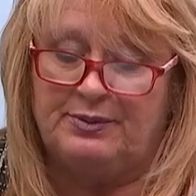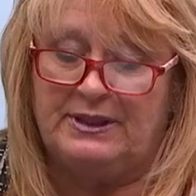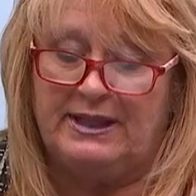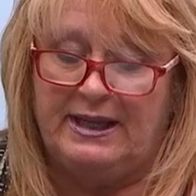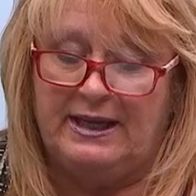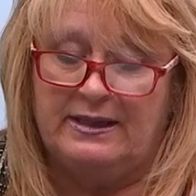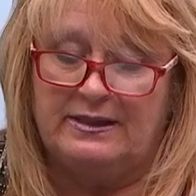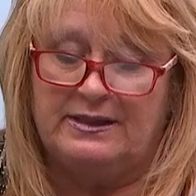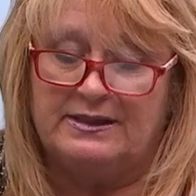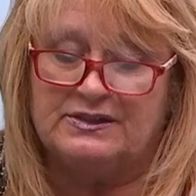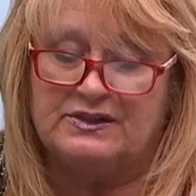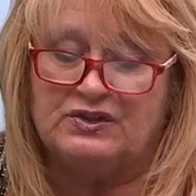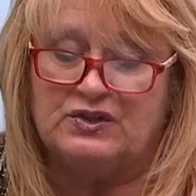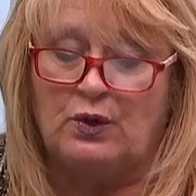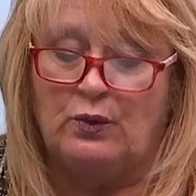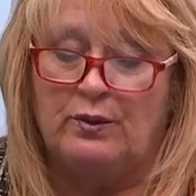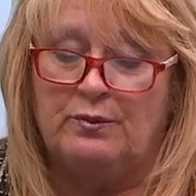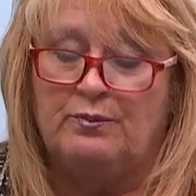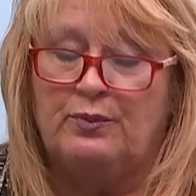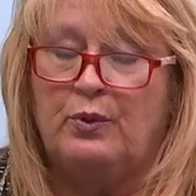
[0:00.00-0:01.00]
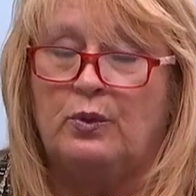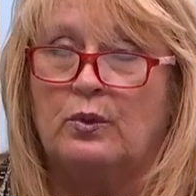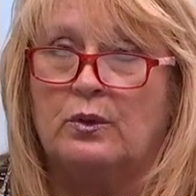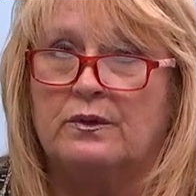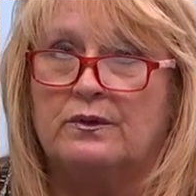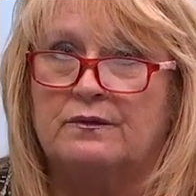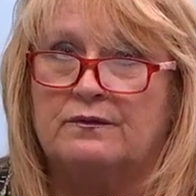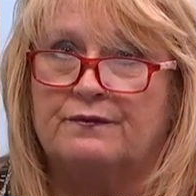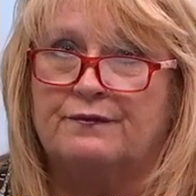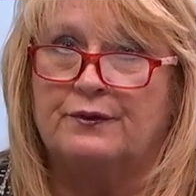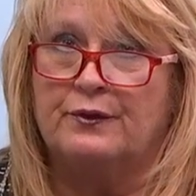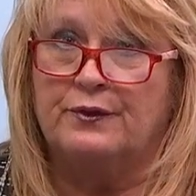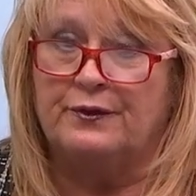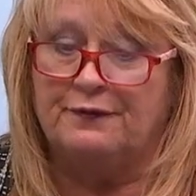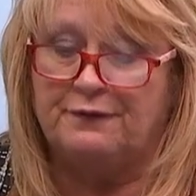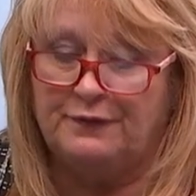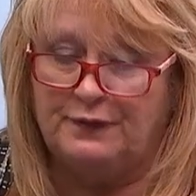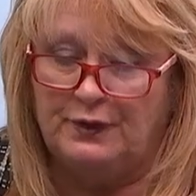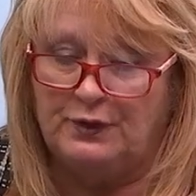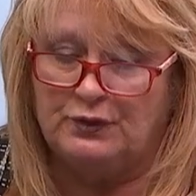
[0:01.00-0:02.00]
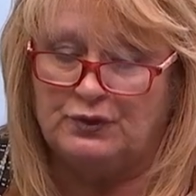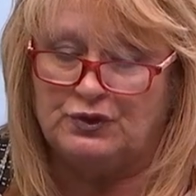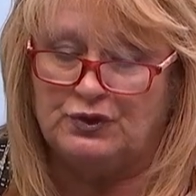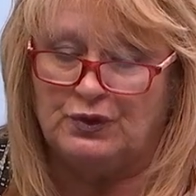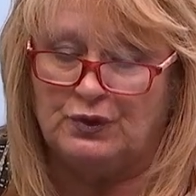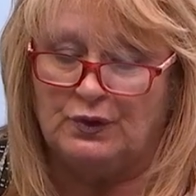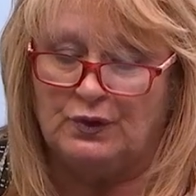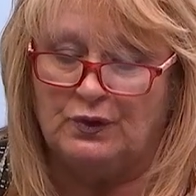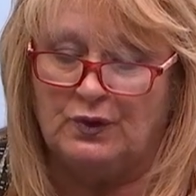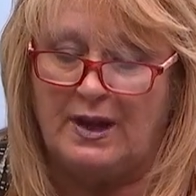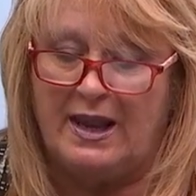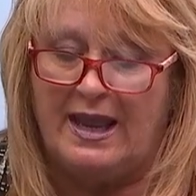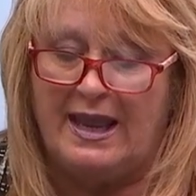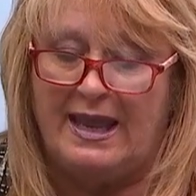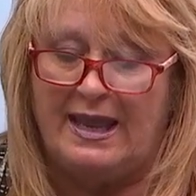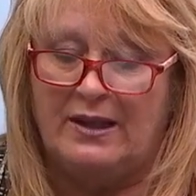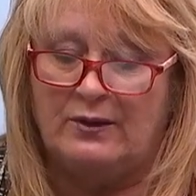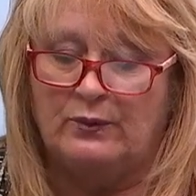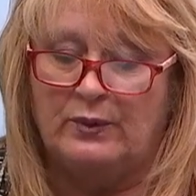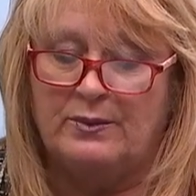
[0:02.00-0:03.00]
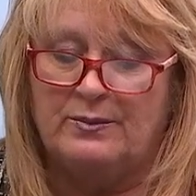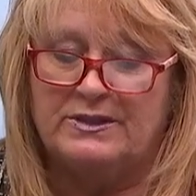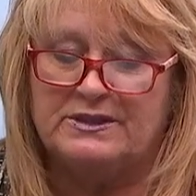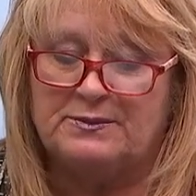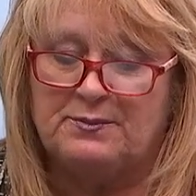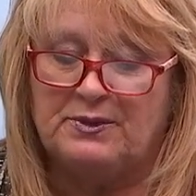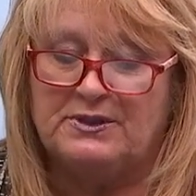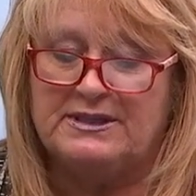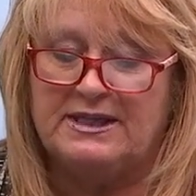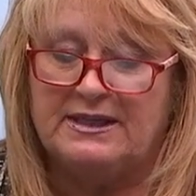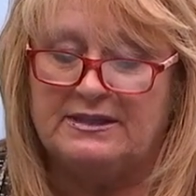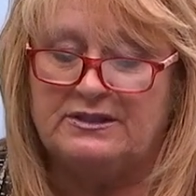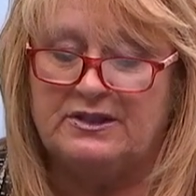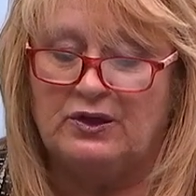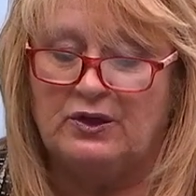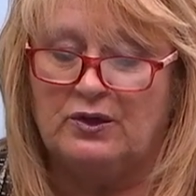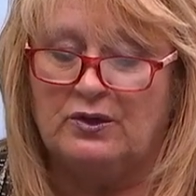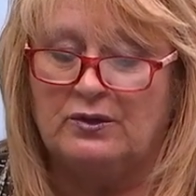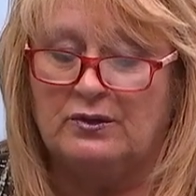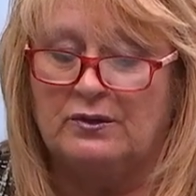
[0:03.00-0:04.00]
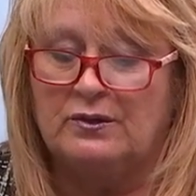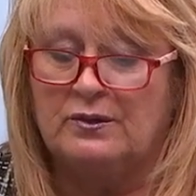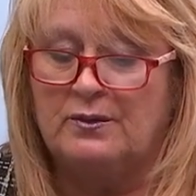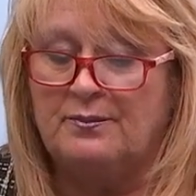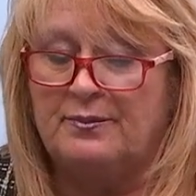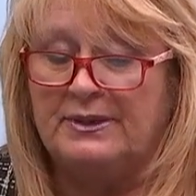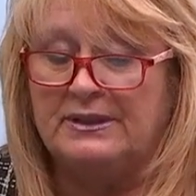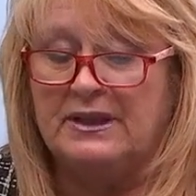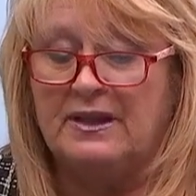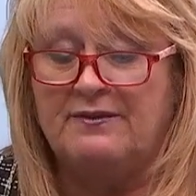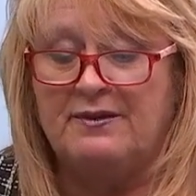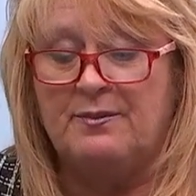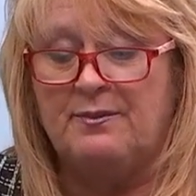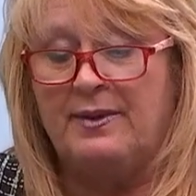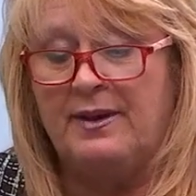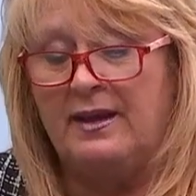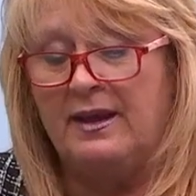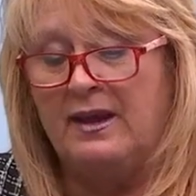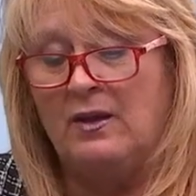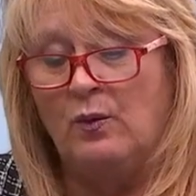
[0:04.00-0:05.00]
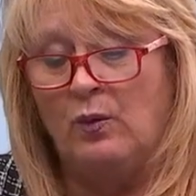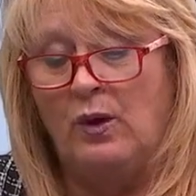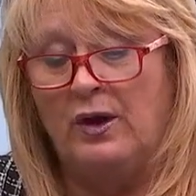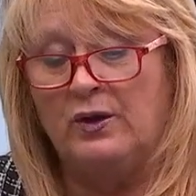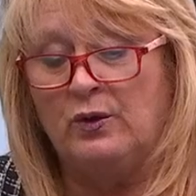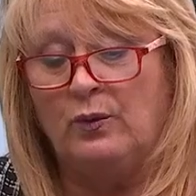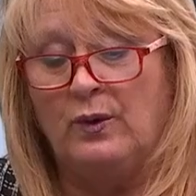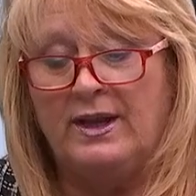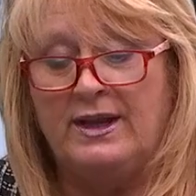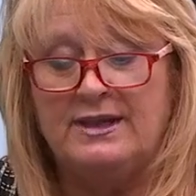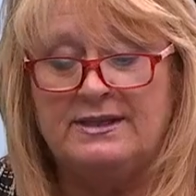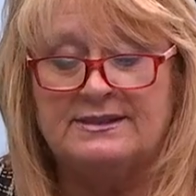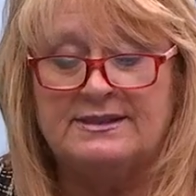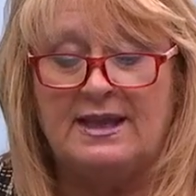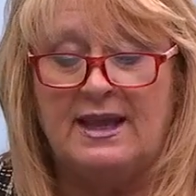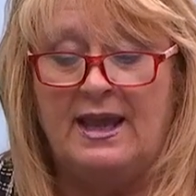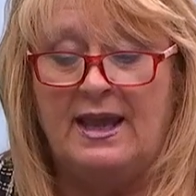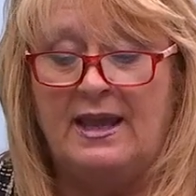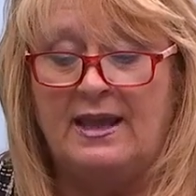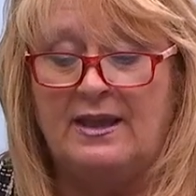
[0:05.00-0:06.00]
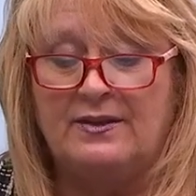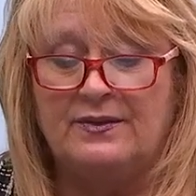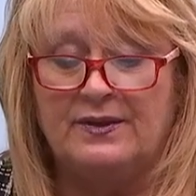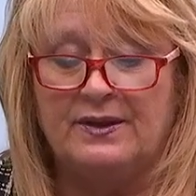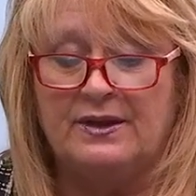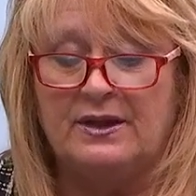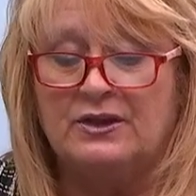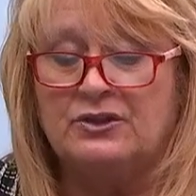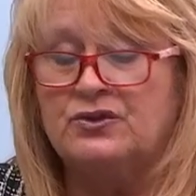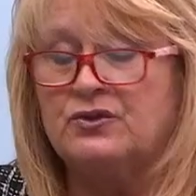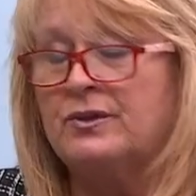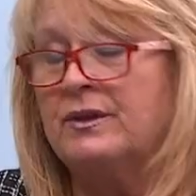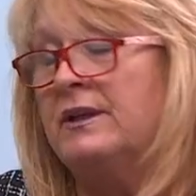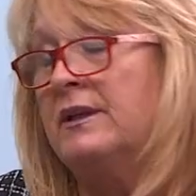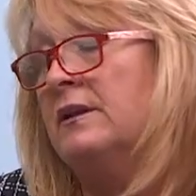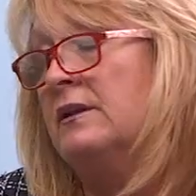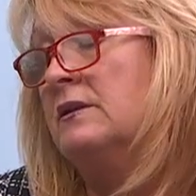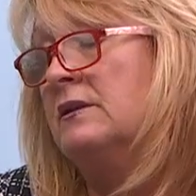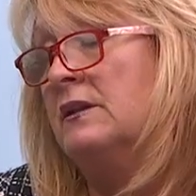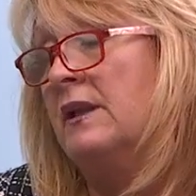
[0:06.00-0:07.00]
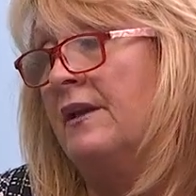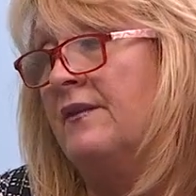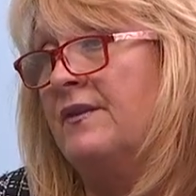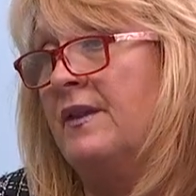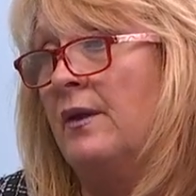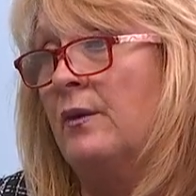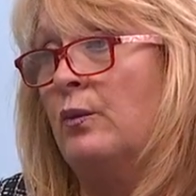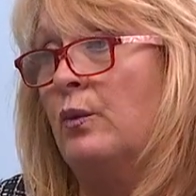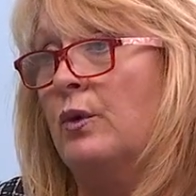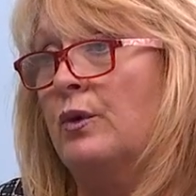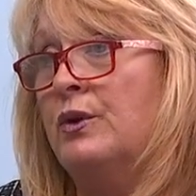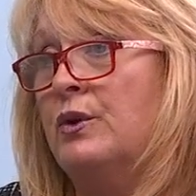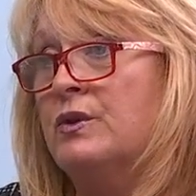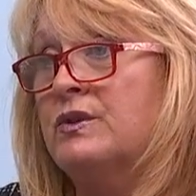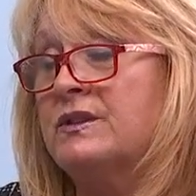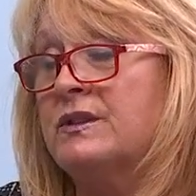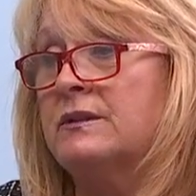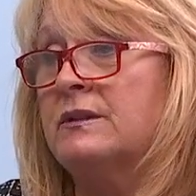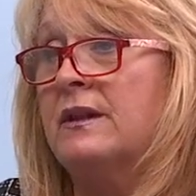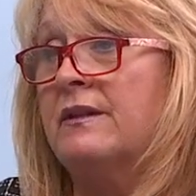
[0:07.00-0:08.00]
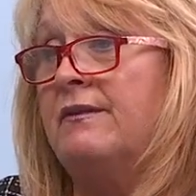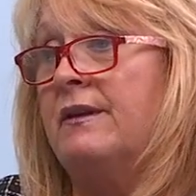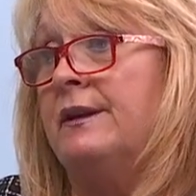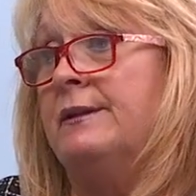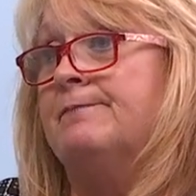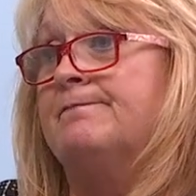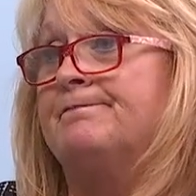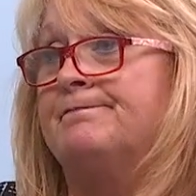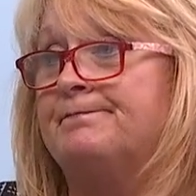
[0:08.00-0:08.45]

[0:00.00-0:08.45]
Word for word: plan is so important for the future, and we must protect our beloved bay and waterways and the country life that we're used to living.